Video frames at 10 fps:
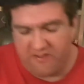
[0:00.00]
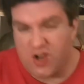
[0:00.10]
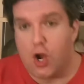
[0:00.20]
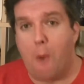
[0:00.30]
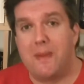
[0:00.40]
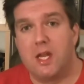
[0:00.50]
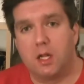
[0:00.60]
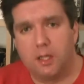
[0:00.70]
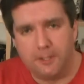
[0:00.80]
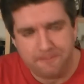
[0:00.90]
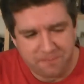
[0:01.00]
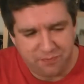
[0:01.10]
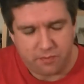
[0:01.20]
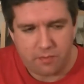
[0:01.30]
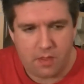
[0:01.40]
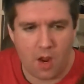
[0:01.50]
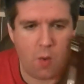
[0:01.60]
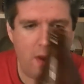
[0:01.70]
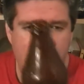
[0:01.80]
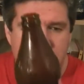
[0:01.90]
phenomenal
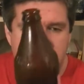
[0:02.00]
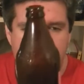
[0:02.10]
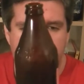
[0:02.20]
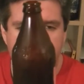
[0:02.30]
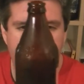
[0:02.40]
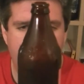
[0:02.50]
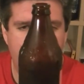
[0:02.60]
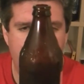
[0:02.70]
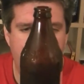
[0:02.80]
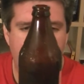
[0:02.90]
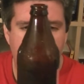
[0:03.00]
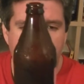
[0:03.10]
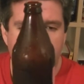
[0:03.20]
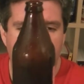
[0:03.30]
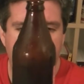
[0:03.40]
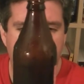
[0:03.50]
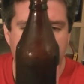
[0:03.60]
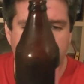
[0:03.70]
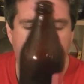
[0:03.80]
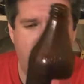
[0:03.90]
when it's um, when it's
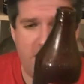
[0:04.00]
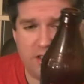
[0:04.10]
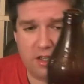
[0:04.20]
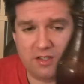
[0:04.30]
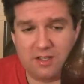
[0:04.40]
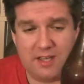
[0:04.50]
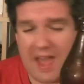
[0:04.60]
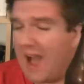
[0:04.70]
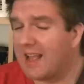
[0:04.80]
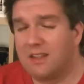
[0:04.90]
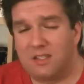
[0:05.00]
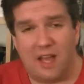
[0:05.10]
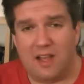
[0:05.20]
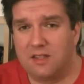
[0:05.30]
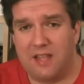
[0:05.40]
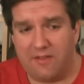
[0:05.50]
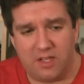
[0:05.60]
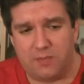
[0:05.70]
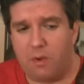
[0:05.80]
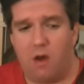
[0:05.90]
super fresh. Because yeah, I can I can definitely
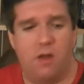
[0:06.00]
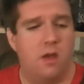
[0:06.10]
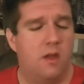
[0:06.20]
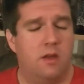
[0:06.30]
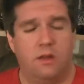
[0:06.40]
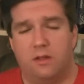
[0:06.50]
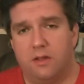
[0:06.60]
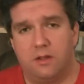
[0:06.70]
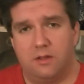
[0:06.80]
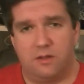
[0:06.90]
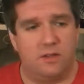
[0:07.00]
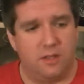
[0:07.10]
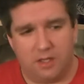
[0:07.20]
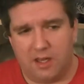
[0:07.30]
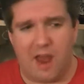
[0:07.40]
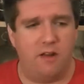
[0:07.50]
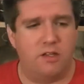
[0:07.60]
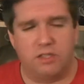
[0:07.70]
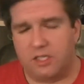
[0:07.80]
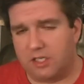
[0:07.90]
spot
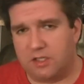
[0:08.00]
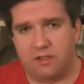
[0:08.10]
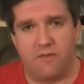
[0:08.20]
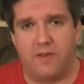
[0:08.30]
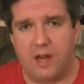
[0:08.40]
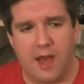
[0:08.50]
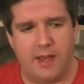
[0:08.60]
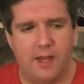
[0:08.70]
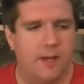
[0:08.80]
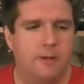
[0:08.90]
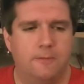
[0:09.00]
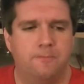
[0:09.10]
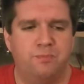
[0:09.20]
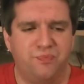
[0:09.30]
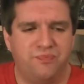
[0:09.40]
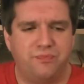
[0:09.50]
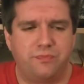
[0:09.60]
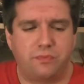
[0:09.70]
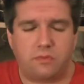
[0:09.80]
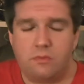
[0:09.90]
characteristics of something like
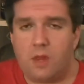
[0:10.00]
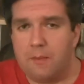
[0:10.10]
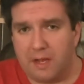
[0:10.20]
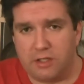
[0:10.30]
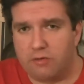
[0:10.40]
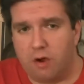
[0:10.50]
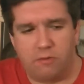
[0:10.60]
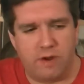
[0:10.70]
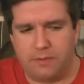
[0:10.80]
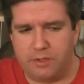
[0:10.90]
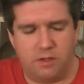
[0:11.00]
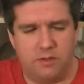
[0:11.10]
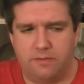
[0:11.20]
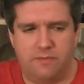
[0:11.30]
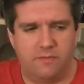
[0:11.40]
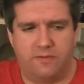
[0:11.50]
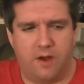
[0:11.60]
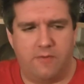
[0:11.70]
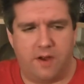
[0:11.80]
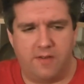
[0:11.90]
um, Magic Rock Rapture and
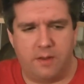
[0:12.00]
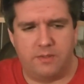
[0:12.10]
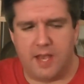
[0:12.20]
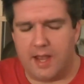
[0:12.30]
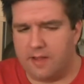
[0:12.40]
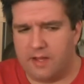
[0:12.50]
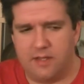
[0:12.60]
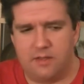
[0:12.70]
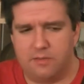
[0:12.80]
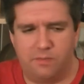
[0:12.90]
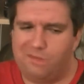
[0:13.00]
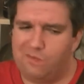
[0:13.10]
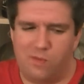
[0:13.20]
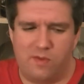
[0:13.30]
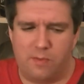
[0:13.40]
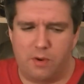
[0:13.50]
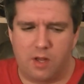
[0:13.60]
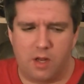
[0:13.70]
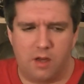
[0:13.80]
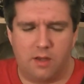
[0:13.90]
5am Saint in this with the bucket
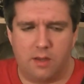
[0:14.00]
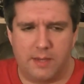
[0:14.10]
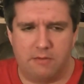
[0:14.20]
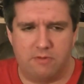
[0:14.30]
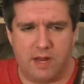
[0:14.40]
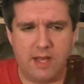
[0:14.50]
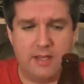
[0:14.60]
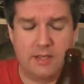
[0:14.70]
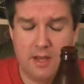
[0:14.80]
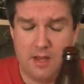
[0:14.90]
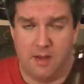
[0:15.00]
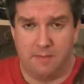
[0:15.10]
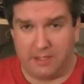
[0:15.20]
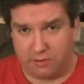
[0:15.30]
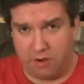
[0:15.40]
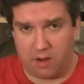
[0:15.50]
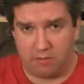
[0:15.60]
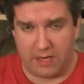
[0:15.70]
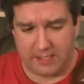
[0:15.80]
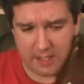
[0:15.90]
load. I mean, really is Magic Rock are
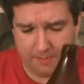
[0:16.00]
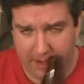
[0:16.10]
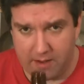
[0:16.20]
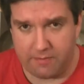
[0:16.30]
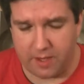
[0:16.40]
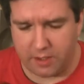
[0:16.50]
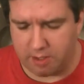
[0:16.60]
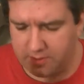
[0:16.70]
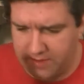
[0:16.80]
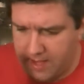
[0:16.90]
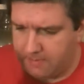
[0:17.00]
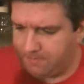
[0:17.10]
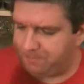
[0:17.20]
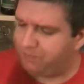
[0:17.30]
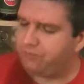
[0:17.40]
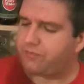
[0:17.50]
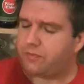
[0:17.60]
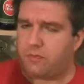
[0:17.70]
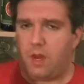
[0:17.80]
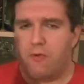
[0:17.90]
releasing a bigger version of their
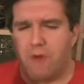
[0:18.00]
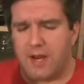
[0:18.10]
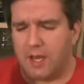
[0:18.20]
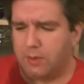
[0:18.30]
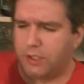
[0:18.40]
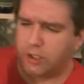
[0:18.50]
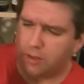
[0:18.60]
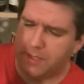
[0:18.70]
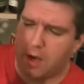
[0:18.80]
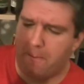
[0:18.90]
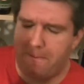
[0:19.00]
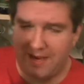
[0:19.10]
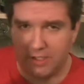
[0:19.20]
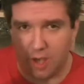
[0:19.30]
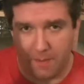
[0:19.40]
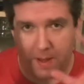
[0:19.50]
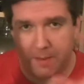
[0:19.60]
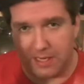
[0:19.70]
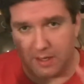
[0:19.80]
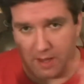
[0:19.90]
Red Ale which is going to be called Big Top. I
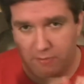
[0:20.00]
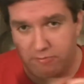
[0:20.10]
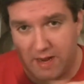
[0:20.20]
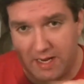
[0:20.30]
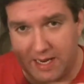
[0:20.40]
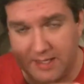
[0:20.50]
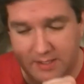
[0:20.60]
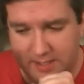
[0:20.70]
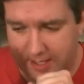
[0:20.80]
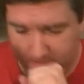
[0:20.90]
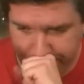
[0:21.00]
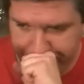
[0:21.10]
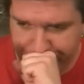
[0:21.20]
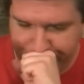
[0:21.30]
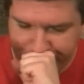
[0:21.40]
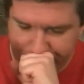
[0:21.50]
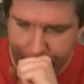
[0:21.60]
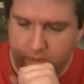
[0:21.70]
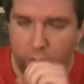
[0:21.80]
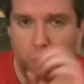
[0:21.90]
would I really like to see
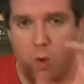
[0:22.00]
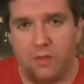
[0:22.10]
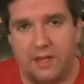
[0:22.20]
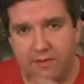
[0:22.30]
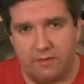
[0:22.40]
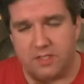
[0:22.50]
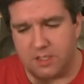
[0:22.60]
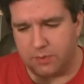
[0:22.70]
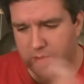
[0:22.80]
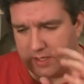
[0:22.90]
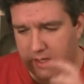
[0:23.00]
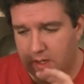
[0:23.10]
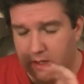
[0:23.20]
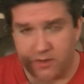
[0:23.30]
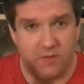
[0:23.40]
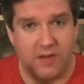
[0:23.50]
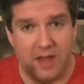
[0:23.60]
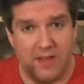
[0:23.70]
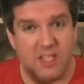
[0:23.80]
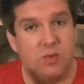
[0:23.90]
what the difference is between something
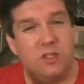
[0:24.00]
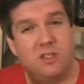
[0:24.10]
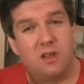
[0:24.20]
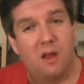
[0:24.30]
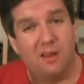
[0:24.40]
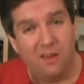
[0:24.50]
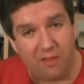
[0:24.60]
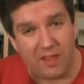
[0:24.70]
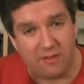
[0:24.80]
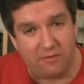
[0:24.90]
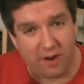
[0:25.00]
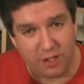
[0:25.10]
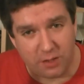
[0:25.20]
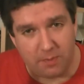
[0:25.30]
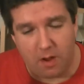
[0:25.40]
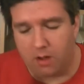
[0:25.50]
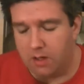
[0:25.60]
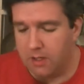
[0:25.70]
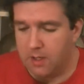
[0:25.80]
like this, which is a, uh, not the freshest bottle,